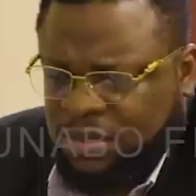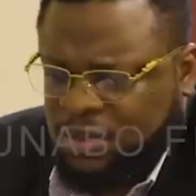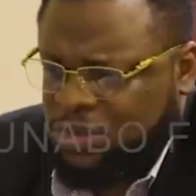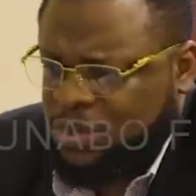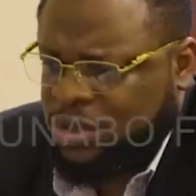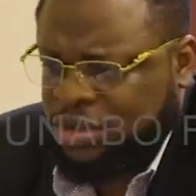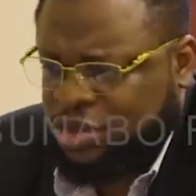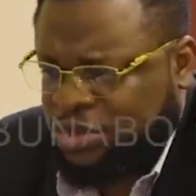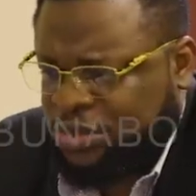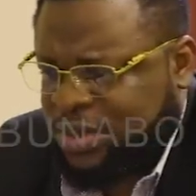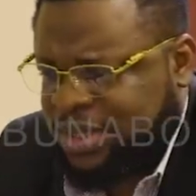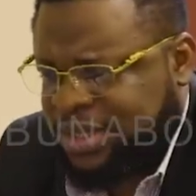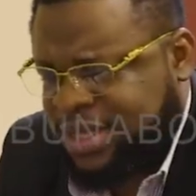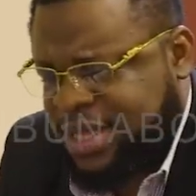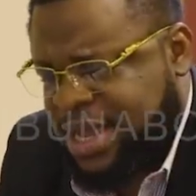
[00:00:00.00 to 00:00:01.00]
Why don't you
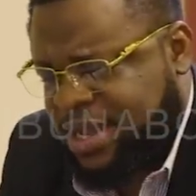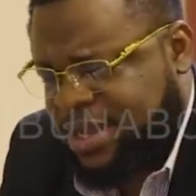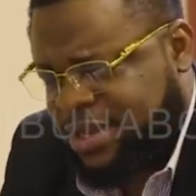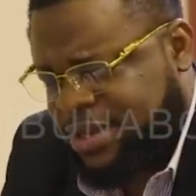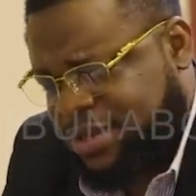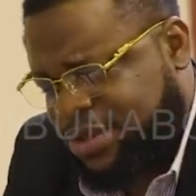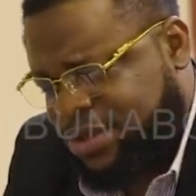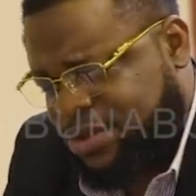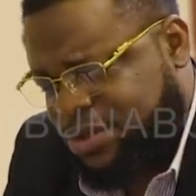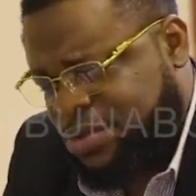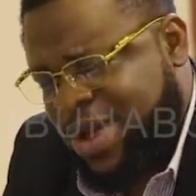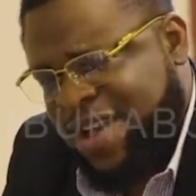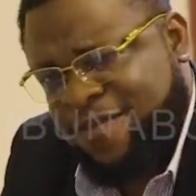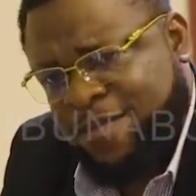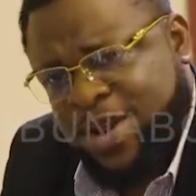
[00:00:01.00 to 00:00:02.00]
understand?
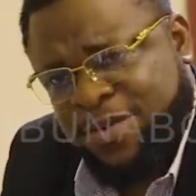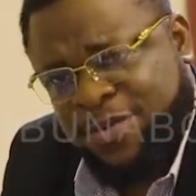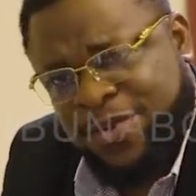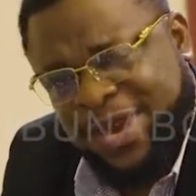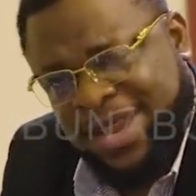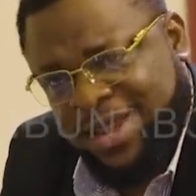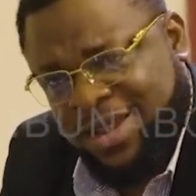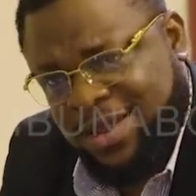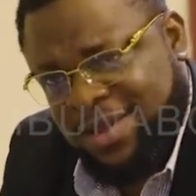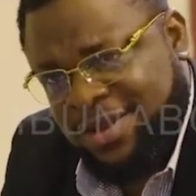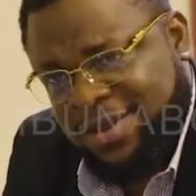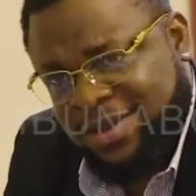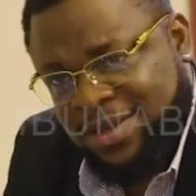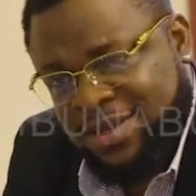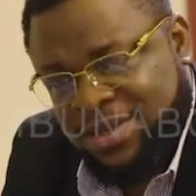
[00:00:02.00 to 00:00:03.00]
You have my ring.
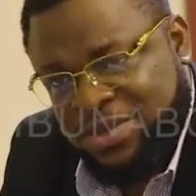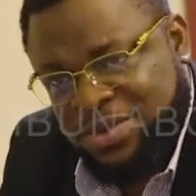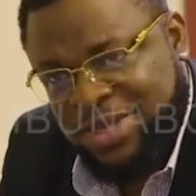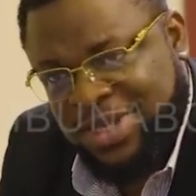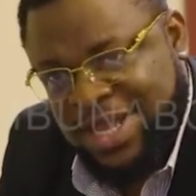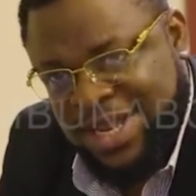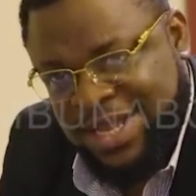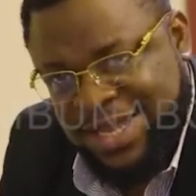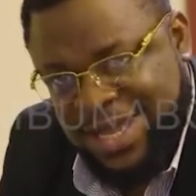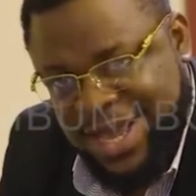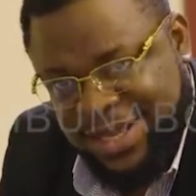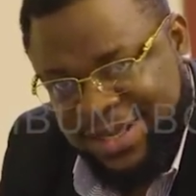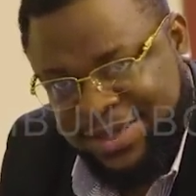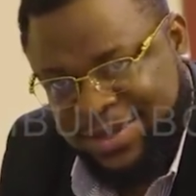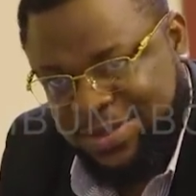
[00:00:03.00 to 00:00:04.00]
You said
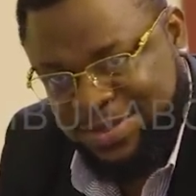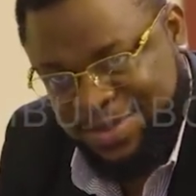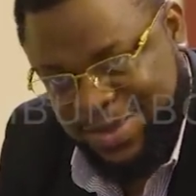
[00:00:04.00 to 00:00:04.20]
yes to